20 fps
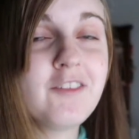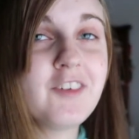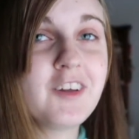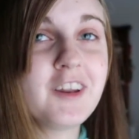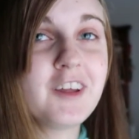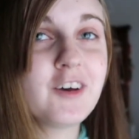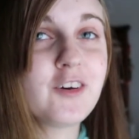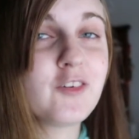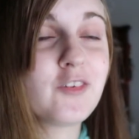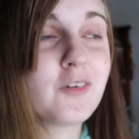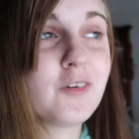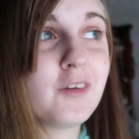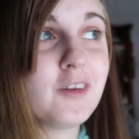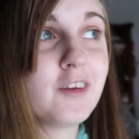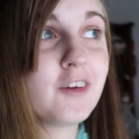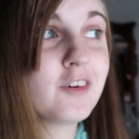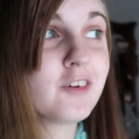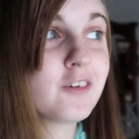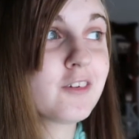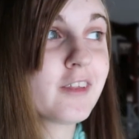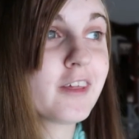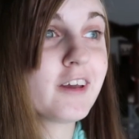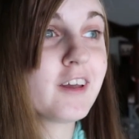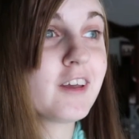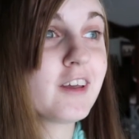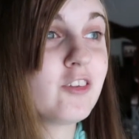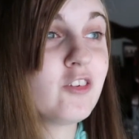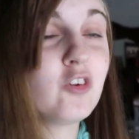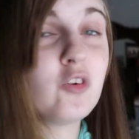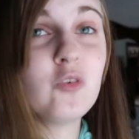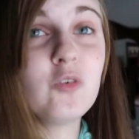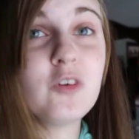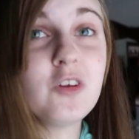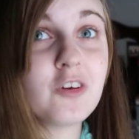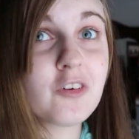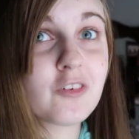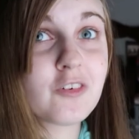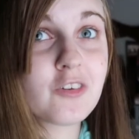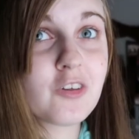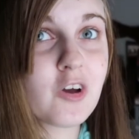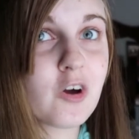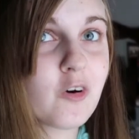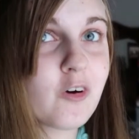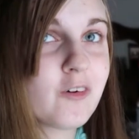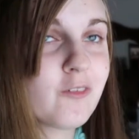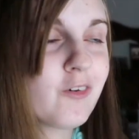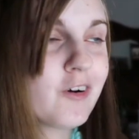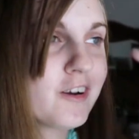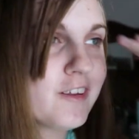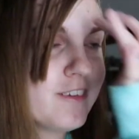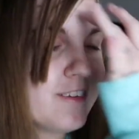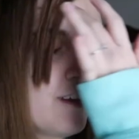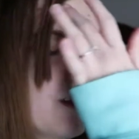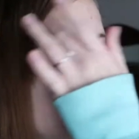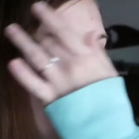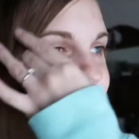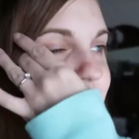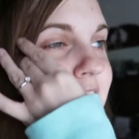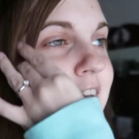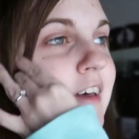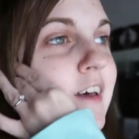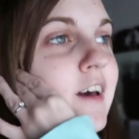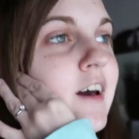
videos like 2 years ago, I want to say,